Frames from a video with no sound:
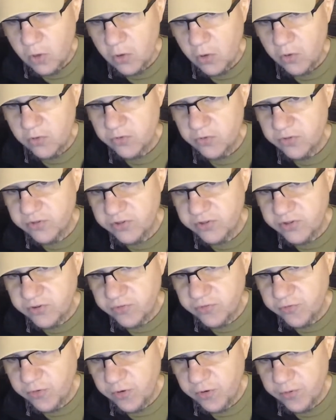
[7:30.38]
all the
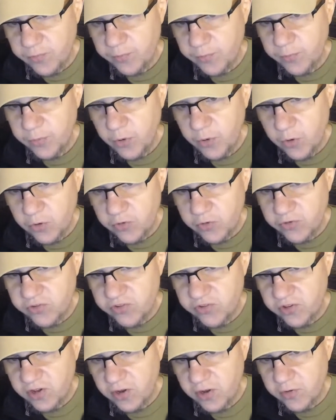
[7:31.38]
different
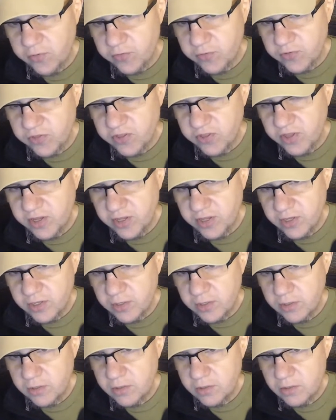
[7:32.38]
parts and
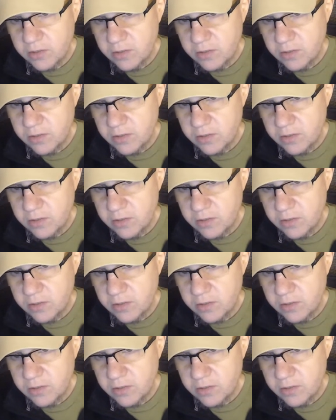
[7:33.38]
everything.